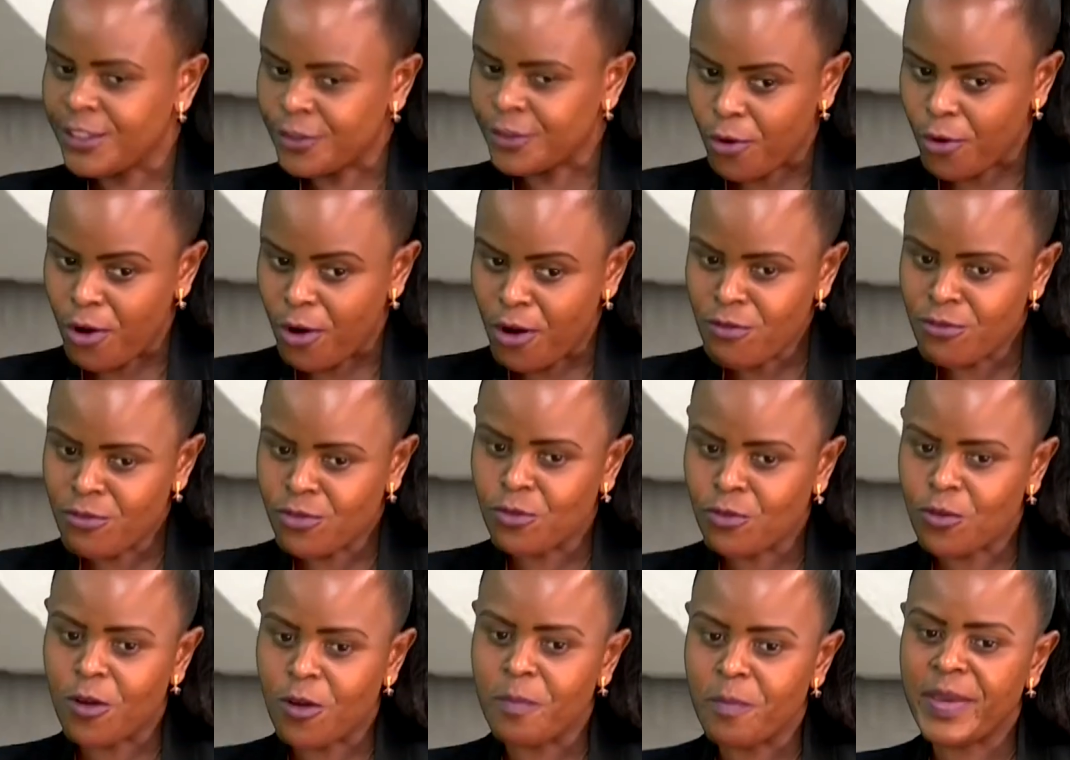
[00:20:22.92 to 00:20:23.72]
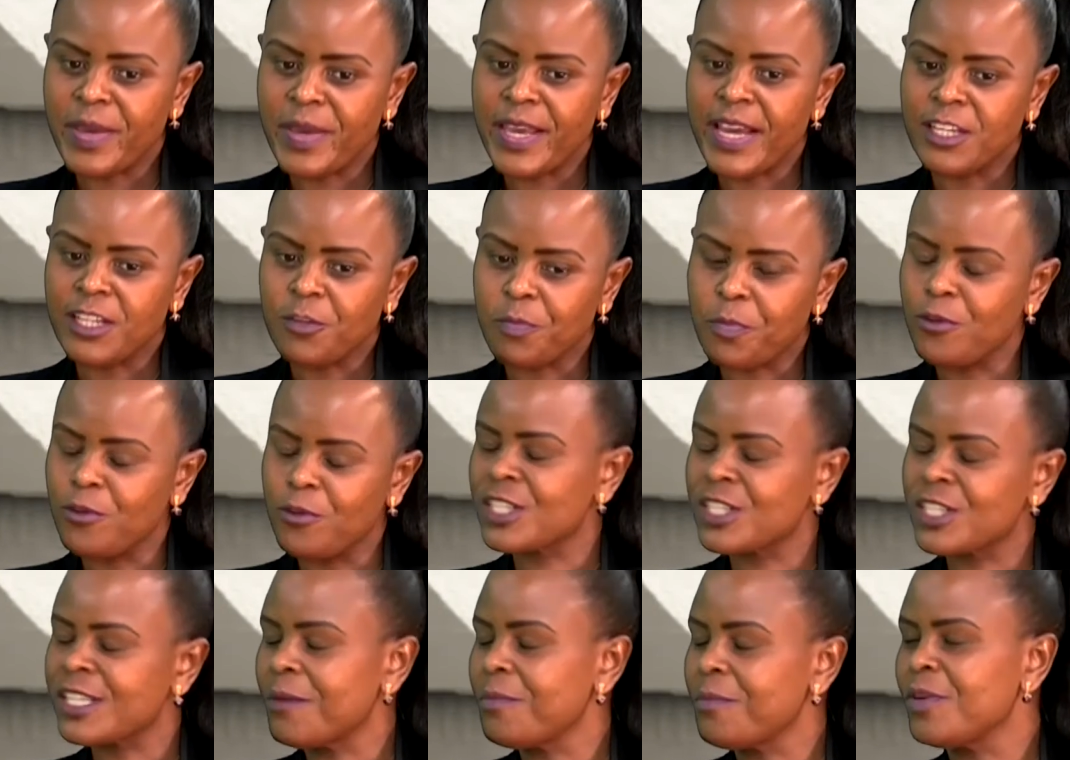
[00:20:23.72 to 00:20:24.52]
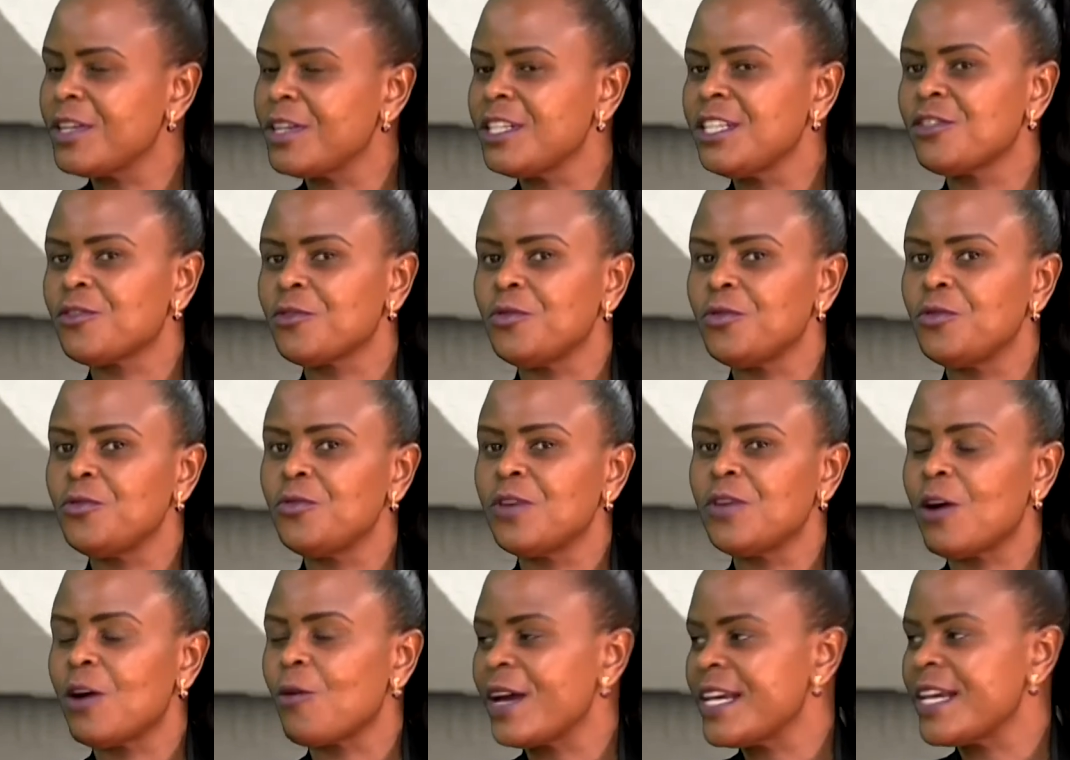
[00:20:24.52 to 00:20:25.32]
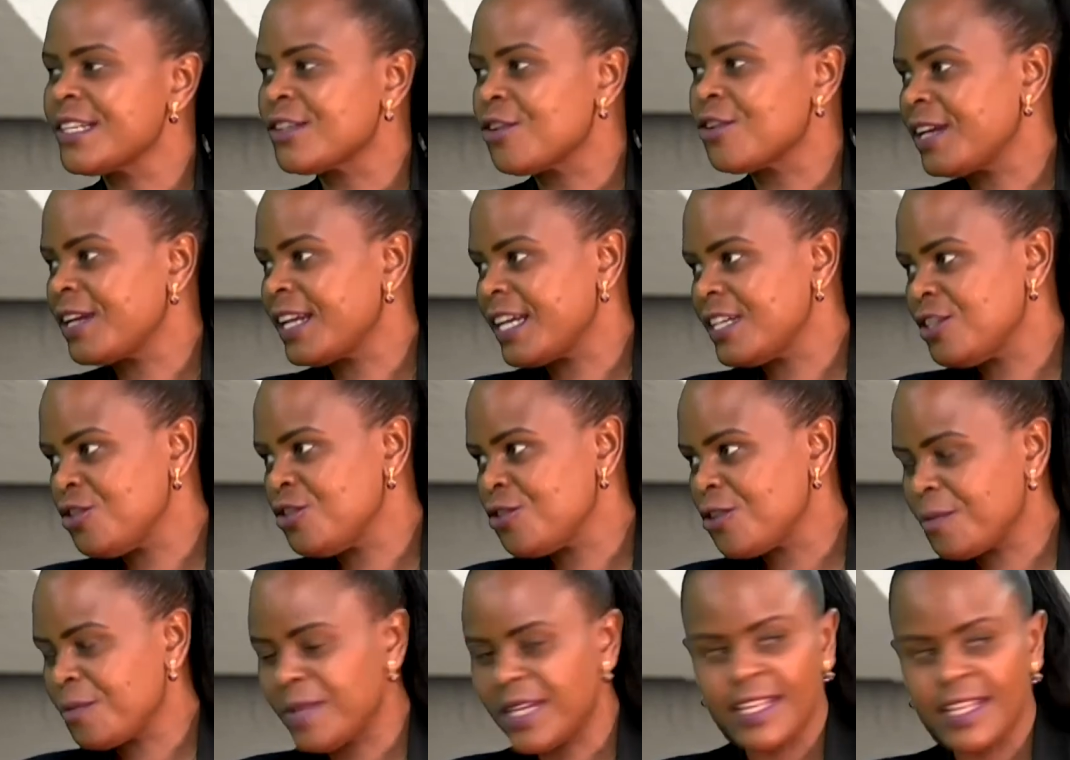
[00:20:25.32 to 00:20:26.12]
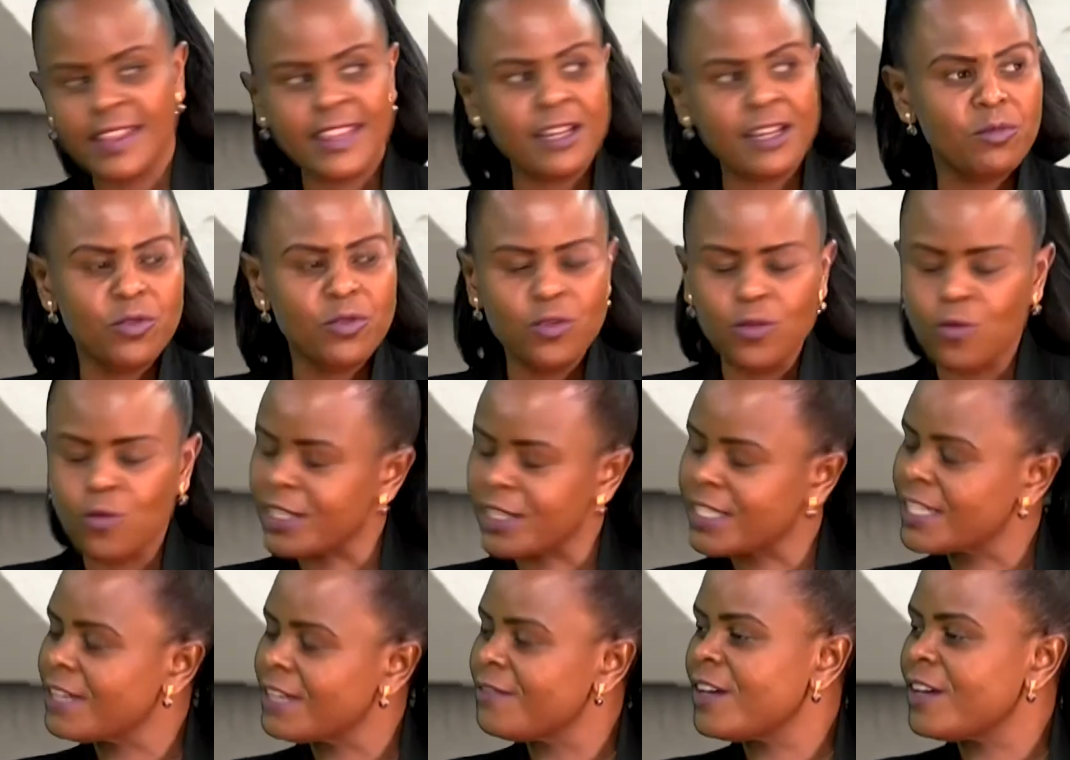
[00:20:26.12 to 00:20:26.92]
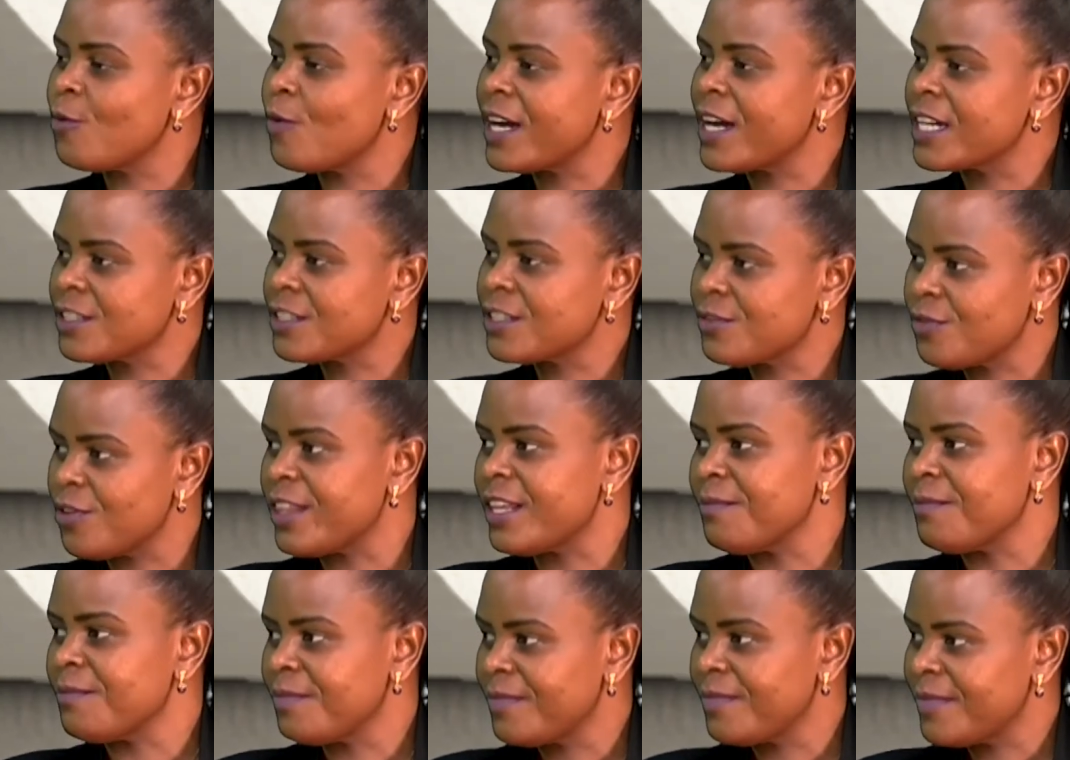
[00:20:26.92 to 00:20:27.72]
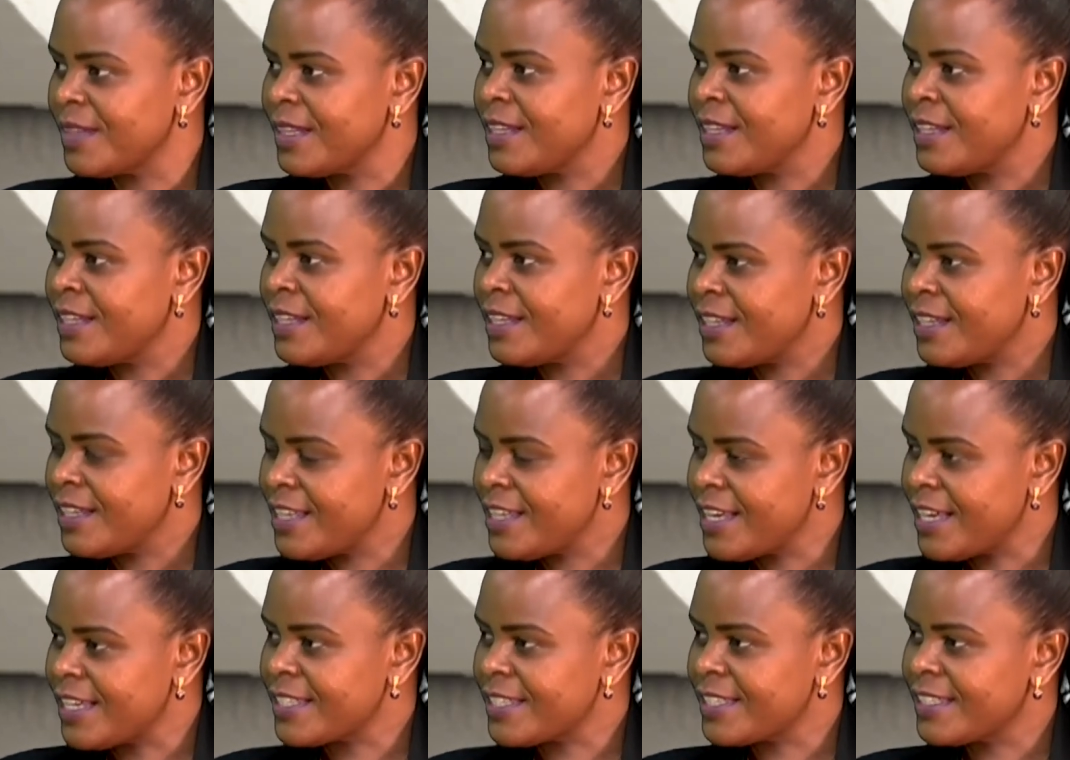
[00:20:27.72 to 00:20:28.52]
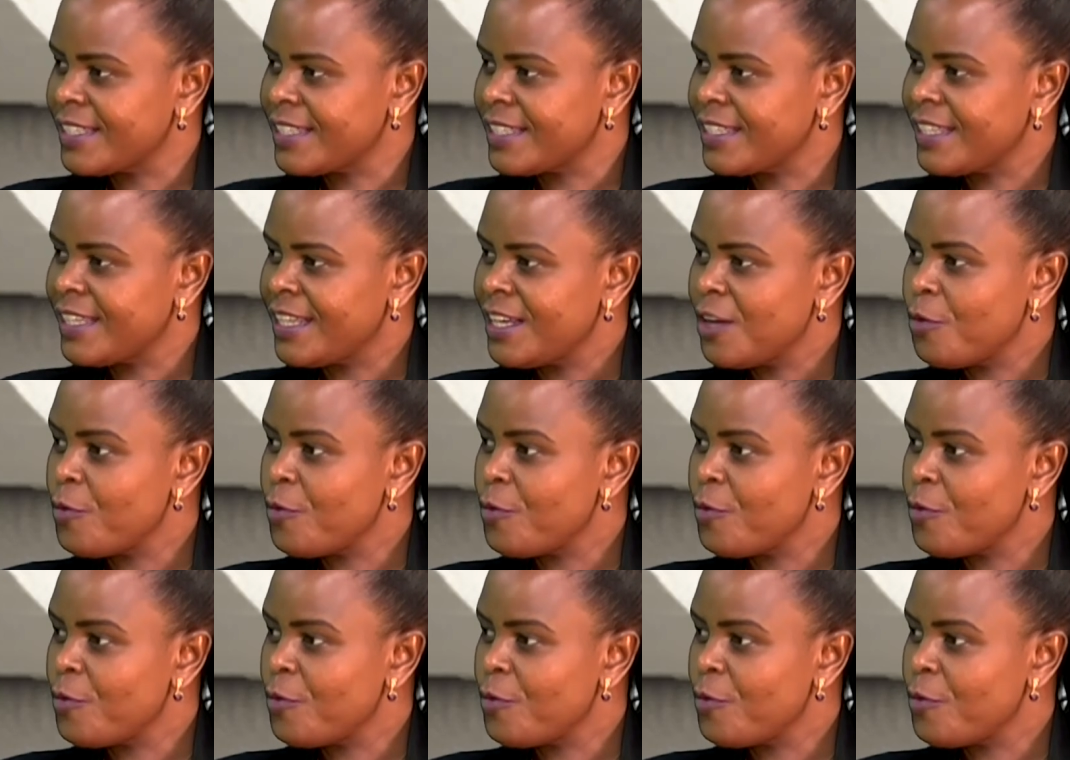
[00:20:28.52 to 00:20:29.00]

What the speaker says: wrong to compare and push somebody to do a white collar job. Let them do whatever works for them. Yes. We